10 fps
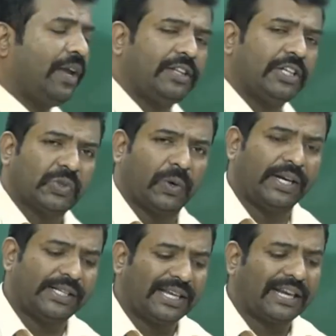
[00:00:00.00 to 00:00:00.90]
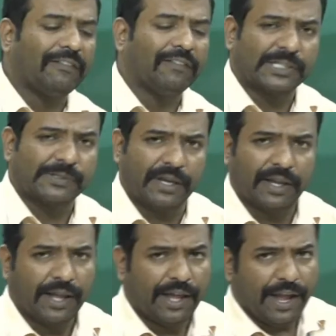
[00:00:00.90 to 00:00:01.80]
A2, A3, so on. It's a reverse
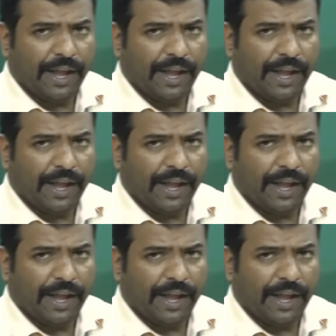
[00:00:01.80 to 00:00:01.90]
way.